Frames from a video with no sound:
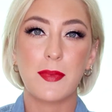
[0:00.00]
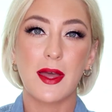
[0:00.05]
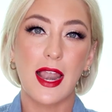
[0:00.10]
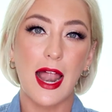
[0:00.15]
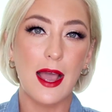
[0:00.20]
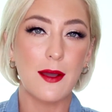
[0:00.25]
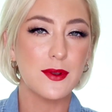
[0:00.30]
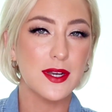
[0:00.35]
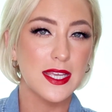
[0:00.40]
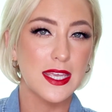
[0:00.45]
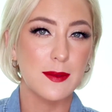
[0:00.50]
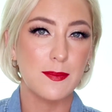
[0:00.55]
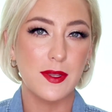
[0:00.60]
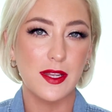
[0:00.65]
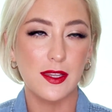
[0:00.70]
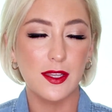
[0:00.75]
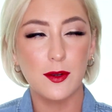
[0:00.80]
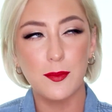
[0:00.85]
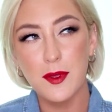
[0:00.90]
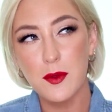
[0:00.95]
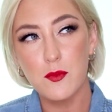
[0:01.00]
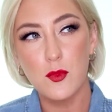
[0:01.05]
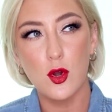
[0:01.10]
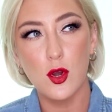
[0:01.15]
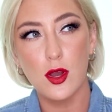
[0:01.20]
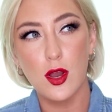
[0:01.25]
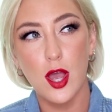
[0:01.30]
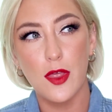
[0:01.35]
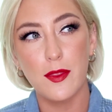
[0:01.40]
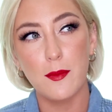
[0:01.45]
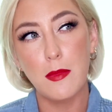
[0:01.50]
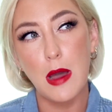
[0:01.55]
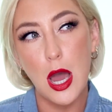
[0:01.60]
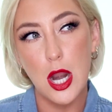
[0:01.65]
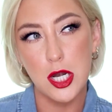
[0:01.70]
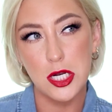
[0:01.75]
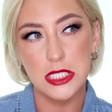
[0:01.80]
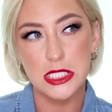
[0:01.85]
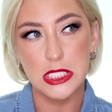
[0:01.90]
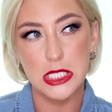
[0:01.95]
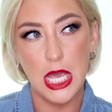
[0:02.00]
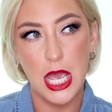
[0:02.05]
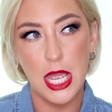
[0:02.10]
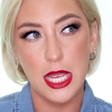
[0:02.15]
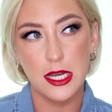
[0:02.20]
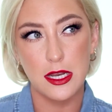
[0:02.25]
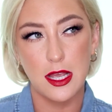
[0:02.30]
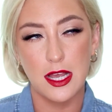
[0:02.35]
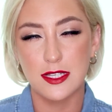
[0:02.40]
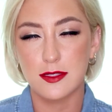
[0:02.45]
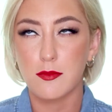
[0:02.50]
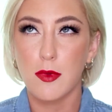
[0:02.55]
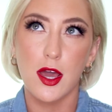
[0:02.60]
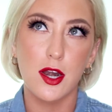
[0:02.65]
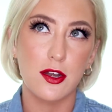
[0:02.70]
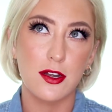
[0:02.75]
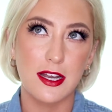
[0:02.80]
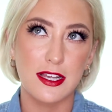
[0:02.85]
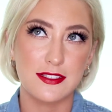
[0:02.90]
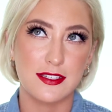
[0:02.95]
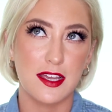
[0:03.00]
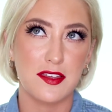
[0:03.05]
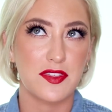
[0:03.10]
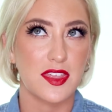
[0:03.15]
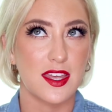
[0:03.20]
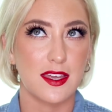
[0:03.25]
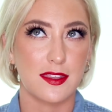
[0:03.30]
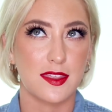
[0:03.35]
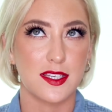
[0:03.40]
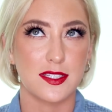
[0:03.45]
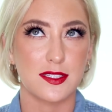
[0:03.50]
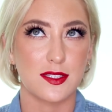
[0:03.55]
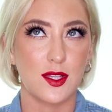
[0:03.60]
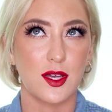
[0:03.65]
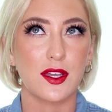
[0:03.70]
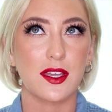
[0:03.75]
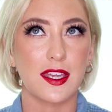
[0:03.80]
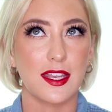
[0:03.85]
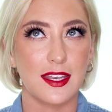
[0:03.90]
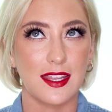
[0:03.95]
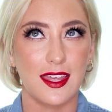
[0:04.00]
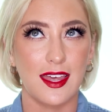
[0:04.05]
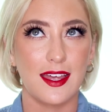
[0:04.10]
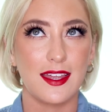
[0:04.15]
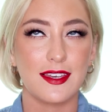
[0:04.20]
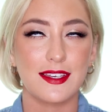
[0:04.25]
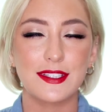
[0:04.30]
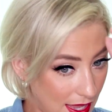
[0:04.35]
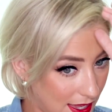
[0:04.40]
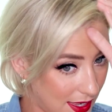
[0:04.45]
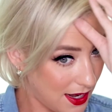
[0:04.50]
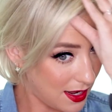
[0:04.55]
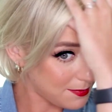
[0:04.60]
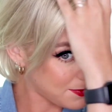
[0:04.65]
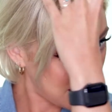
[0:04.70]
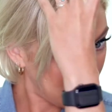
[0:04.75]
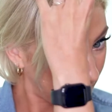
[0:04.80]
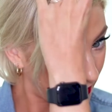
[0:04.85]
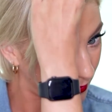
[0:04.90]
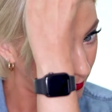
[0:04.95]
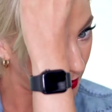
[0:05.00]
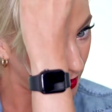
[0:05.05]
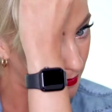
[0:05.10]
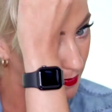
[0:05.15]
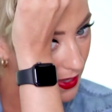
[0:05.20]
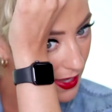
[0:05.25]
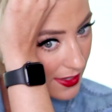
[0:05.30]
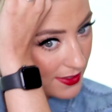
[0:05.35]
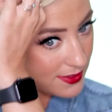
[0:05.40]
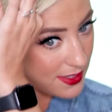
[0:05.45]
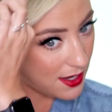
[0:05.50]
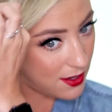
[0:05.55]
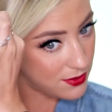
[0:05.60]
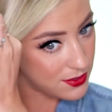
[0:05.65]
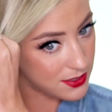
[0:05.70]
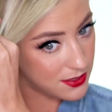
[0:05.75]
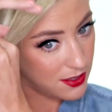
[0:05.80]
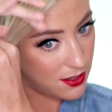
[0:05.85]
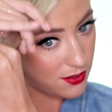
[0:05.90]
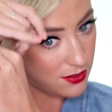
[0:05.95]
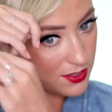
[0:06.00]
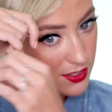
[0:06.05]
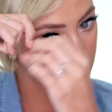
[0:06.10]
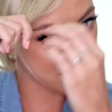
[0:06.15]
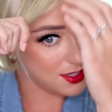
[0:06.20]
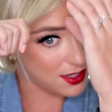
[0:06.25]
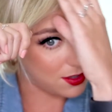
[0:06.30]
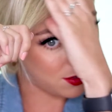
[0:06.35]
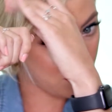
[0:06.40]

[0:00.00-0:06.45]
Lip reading: But I want to keep it a little bit more on the modern side, as modern as I think this look can get. And I'm going to leave my bangs out, so just going to